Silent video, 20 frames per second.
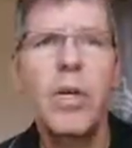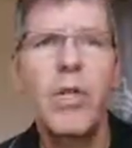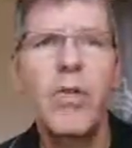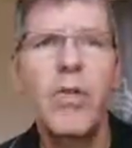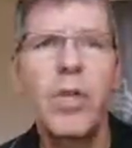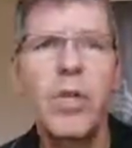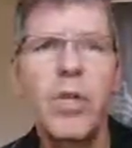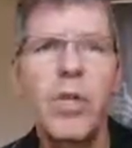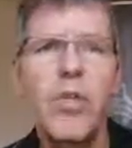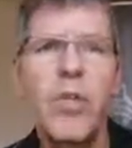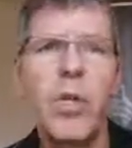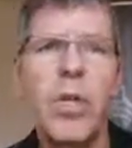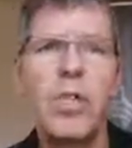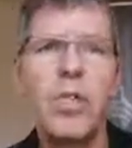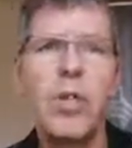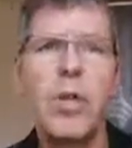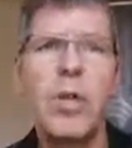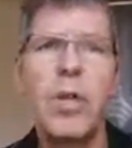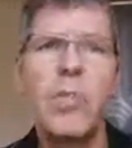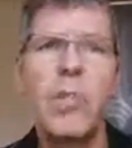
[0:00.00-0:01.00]
first of all,
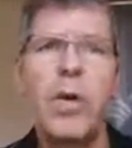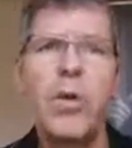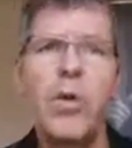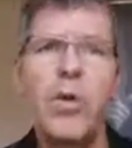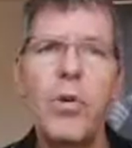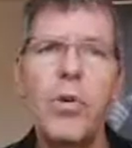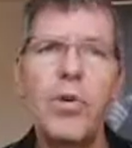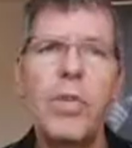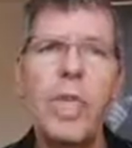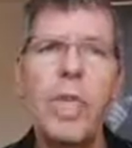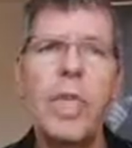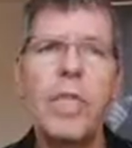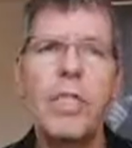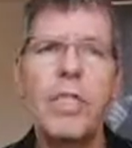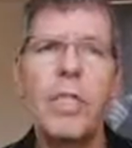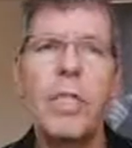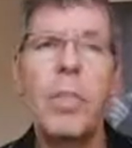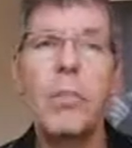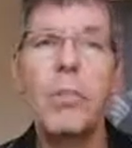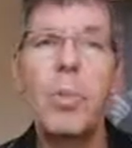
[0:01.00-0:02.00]
it's all about you, the
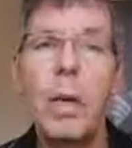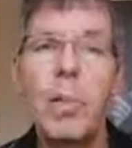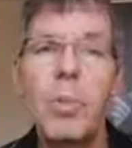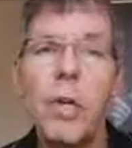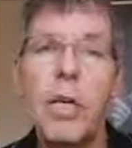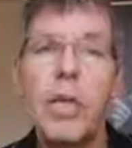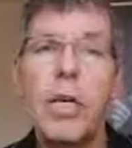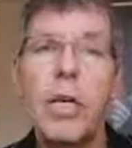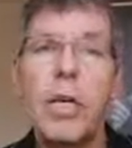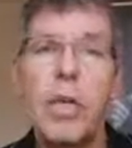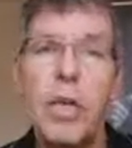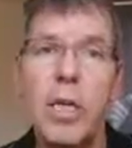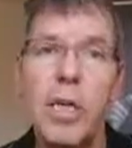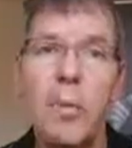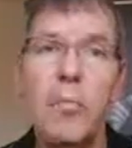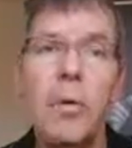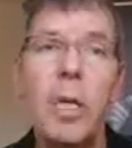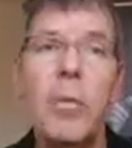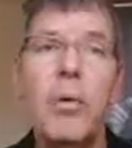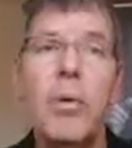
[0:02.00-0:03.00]
listener, the public,
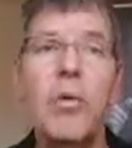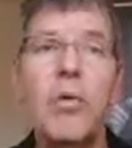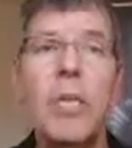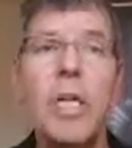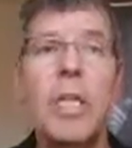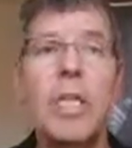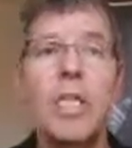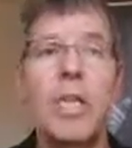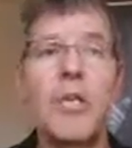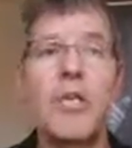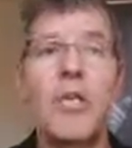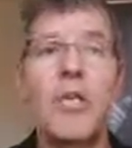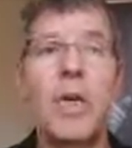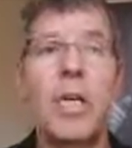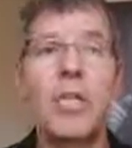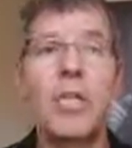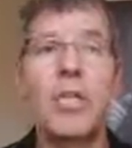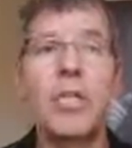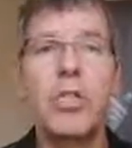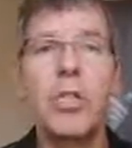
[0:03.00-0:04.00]
the people who need this
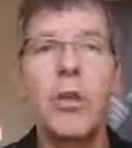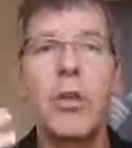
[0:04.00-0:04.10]
information.